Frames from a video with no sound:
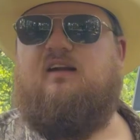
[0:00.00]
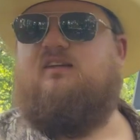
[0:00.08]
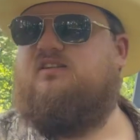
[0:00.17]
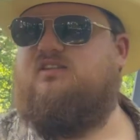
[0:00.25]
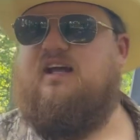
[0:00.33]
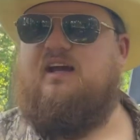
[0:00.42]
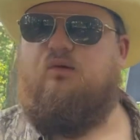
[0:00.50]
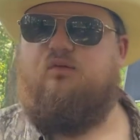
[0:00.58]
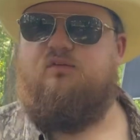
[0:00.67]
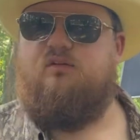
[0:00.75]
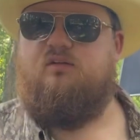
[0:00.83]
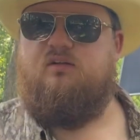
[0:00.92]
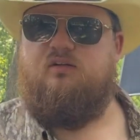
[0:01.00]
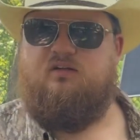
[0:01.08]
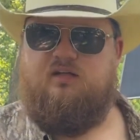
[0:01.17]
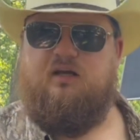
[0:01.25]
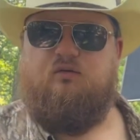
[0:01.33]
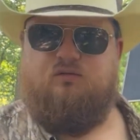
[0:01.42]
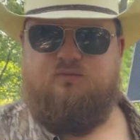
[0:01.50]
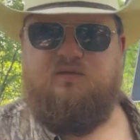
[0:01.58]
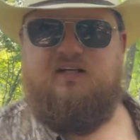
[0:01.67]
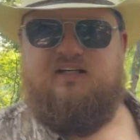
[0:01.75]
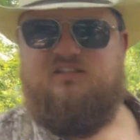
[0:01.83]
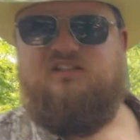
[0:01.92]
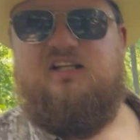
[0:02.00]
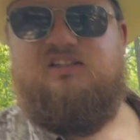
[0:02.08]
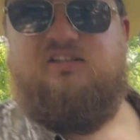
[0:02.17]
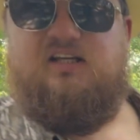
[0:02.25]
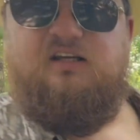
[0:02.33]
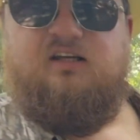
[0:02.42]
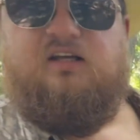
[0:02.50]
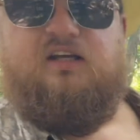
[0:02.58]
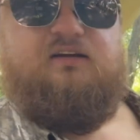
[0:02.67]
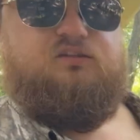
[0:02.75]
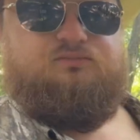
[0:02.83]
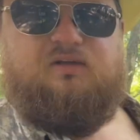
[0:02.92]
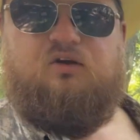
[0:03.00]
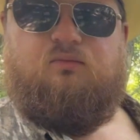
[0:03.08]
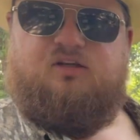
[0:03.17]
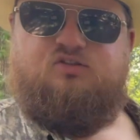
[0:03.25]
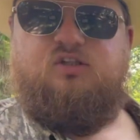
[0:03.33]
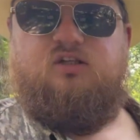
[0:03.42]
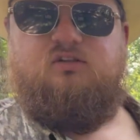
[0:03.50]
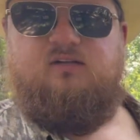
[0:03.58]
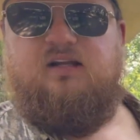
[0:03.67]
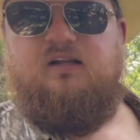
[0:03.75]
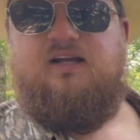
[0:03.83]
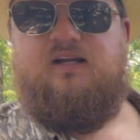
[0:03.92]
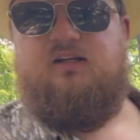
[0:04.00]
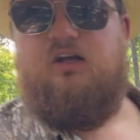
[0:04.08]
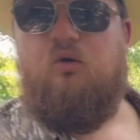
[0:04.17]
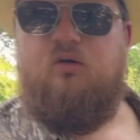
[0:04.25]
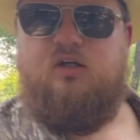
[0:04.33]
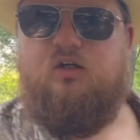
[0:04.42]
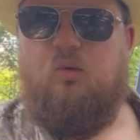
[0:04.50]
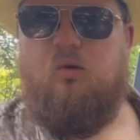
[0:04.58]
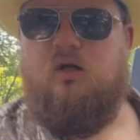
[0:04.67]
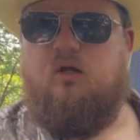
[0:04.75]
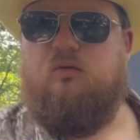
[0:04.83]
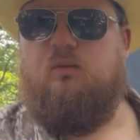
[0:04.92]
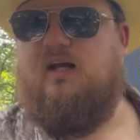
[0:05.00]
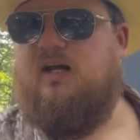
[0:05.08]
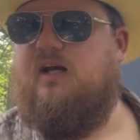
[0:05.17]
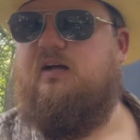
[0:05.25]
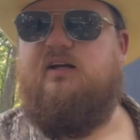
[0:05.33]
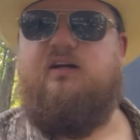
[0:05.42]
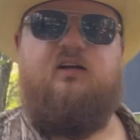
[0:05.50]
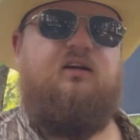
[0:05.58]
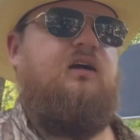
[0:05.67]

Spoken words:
of the south. You know, it was pretty consistent. It was blowing my truck around like a Tonka toy on the way out here.